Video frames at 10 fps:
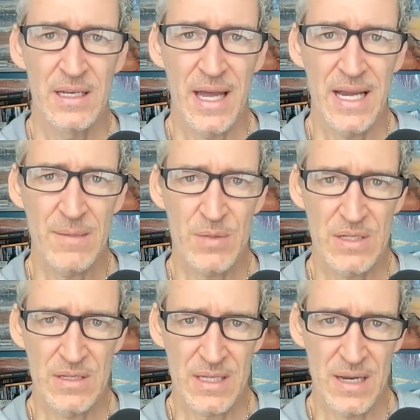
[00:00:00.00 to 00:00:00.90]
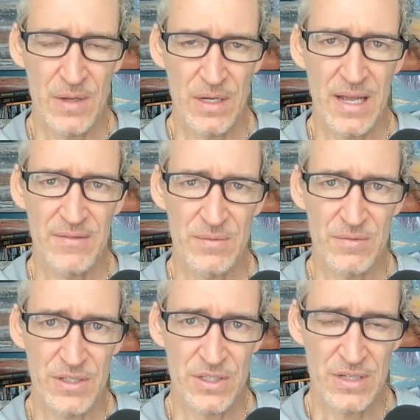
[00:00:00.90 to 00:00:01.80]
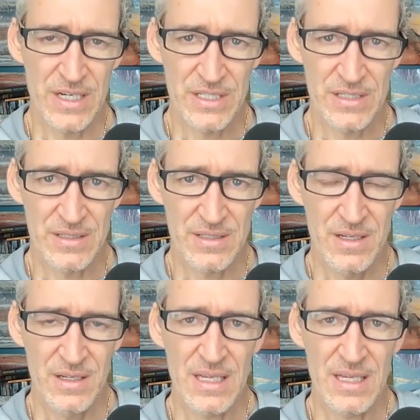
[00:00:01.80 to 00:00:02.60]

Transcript: 90% of the time, they're going to have some frustrations.